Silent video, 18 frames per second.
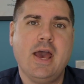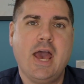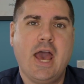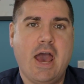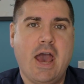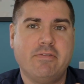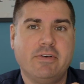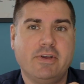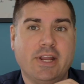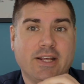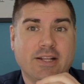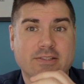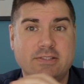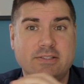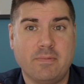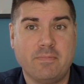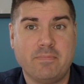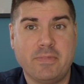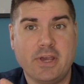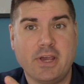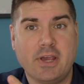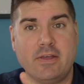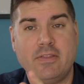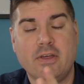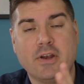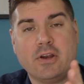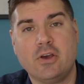have it hit something,
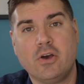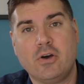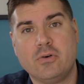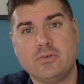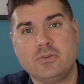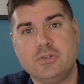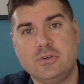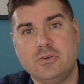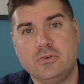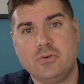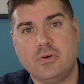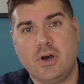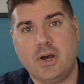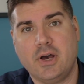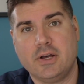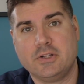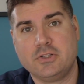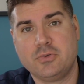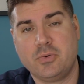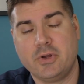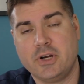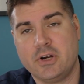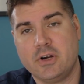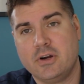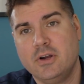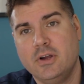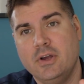and then go to
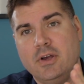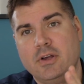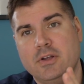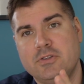Twitter,